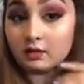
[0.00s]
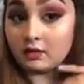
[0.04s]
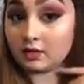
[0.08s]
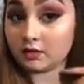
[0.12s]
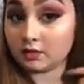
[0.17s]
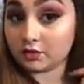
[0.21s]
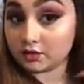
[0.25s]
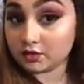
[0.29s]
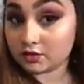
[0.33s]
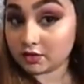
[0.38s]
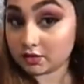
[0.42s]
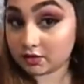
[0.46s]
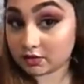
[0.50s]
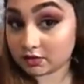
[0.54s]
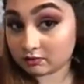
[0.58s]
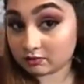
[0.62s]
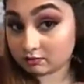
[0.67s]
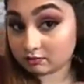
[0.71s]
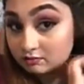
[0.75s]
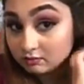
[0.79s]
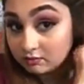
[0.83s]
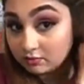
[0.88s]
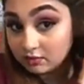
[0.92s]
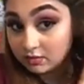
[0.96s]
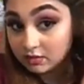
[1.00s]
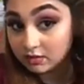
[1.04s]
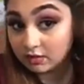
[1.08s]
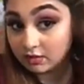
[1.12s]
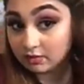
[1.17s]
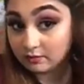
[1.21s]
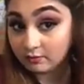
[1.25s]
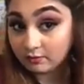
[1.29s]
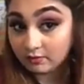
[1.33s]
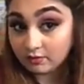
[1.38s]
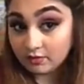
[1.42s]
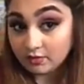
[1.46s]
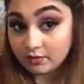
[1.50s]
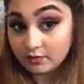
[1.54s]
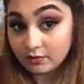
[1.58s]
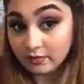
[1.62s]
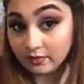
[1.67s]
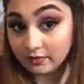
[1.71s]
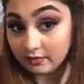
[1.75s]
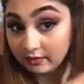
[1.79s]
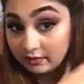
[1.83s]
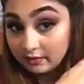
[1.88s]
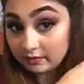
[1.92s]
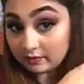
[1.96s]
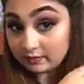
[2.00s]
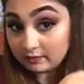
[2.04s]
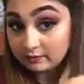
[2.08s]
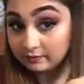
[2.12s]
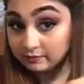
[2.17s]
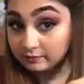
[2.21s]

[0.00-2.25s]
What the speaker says: And just keep on doing that.